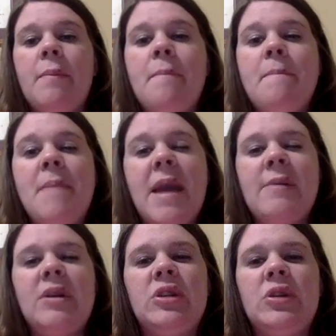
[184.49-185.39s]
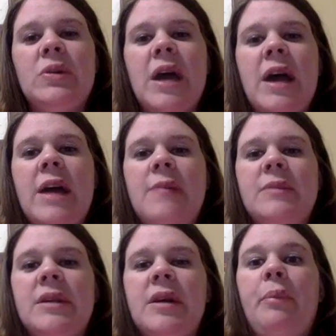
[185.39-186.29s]
maybe 2
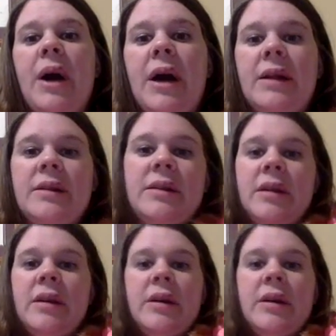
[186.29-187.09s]
times, but